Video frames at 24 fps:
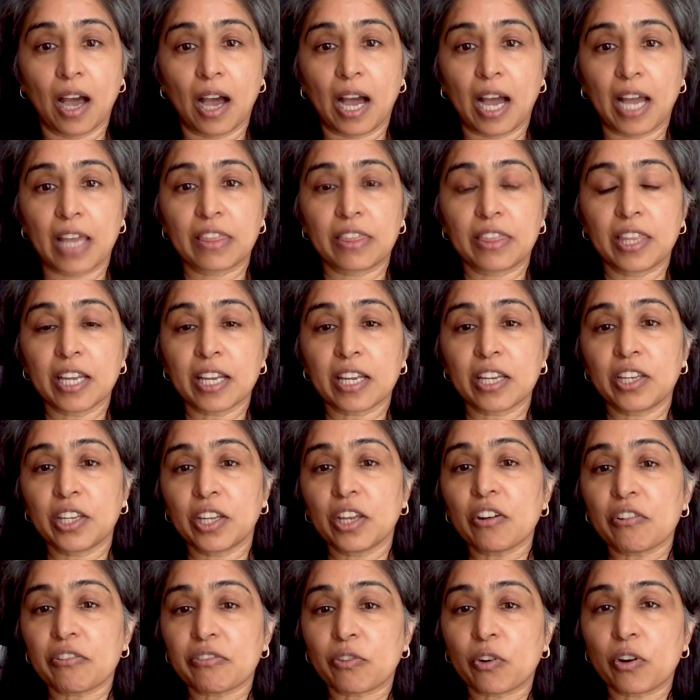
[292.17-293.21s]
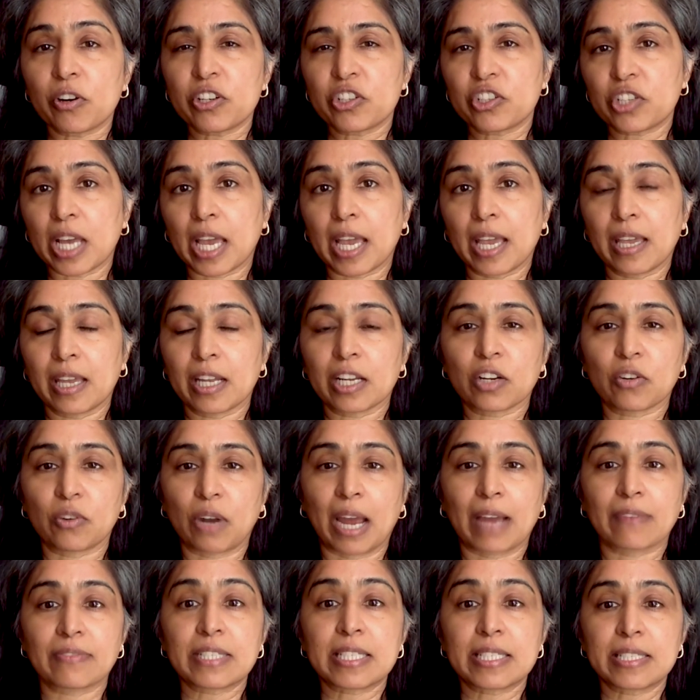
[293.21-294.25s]
I think Neo4j and
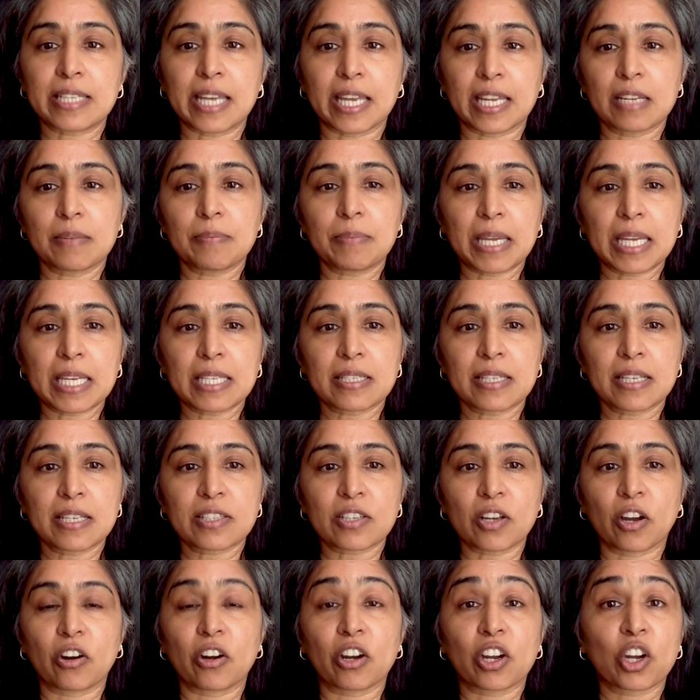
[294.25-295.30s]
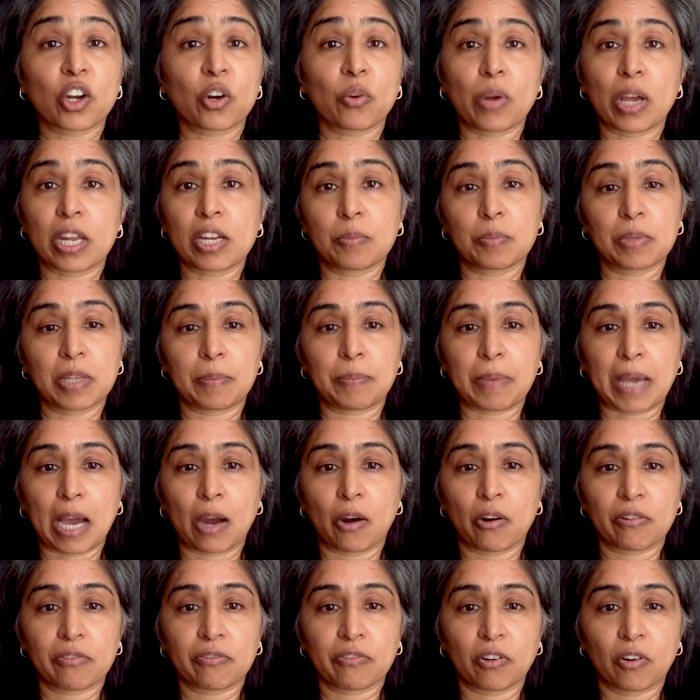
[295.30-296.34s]
Graph's databases are incredibly
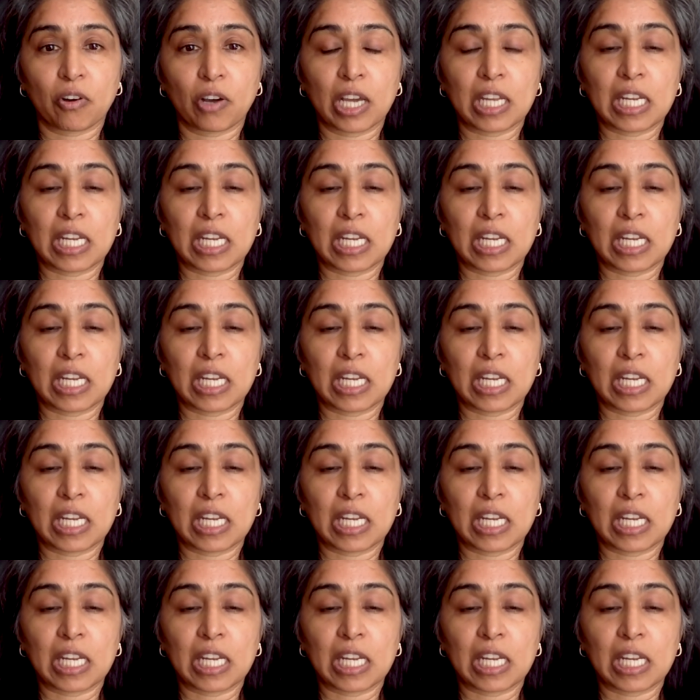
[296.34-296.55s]
powerful,